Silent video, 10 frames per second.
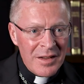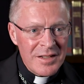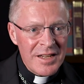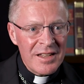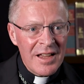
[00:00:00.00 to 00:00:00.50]

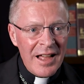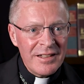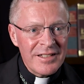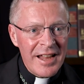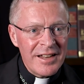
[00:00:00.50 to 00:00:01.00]
Deacon Kyle
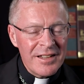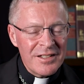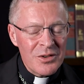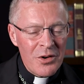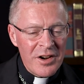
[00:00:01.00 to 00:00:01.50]

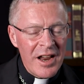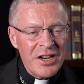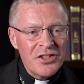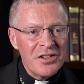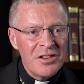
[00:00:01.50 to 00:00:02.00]
Tannehill's
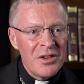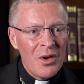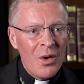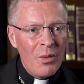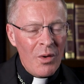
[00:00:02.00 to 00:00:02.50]
ordination.
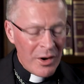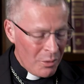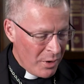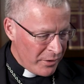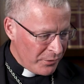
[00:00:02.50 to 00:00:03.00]
What a
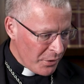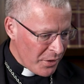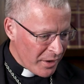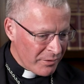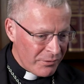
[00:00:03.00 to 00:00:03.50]
wonderful
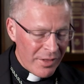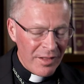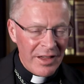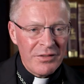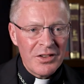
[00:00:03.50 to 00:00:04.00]
thing for the
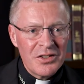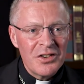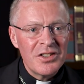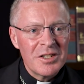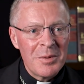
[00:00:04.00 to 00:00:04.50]
life of the
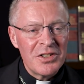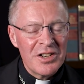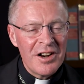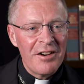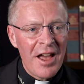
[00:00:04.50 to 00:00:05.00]
church, especially
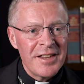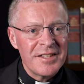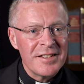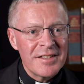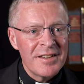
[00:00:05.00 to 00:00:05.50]
in our
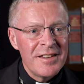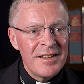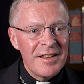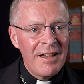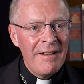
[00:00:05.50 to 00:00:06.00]
diocese.
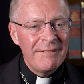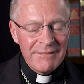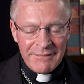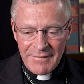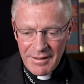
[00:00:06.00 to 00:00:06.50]

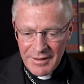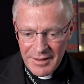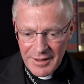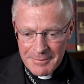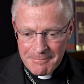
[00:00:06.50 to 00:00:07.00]

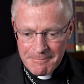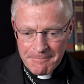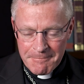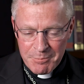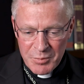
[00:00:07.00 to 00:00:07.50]

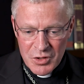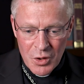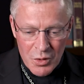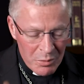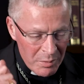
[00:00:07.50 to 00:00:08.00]

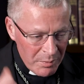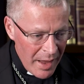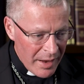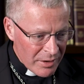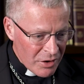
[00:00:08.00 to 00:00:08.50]
So
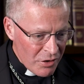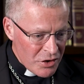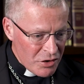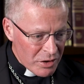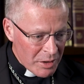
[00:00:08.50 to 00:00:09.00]
I
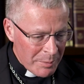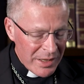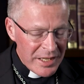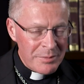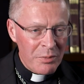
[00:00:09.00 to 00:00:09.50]
encourage you to
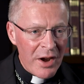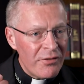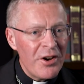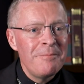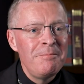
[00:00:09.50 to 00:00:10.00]
please pray
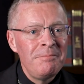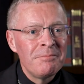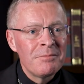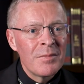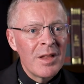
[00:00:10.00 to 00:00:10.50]
for him.
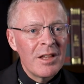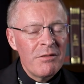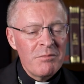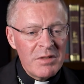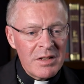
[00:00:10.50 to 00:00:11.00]
Give
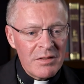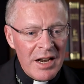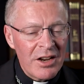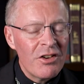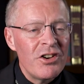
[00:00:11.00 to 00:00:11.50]
him that
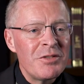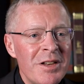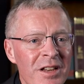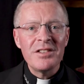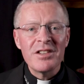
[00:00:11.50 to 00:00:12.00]

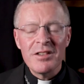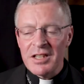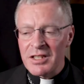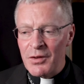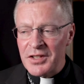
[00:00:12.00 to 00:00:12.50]
encouragement.
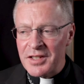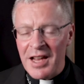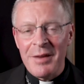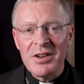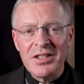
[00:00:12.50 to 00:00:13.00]
His first
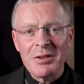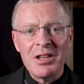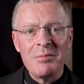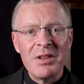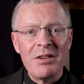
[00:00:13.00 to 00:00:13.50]
assignment is
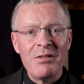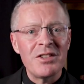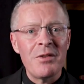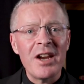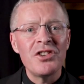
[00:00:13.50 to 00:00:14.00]
going to be at
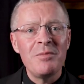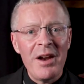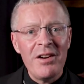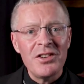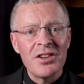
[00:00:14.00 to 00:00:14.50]
Resurrection
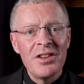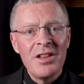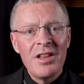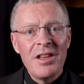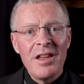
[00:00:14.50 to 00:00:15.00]
Parish
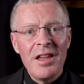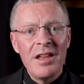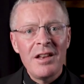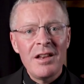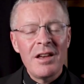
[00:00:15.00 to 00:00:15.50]

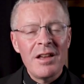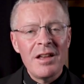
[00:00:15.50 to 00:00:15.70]
in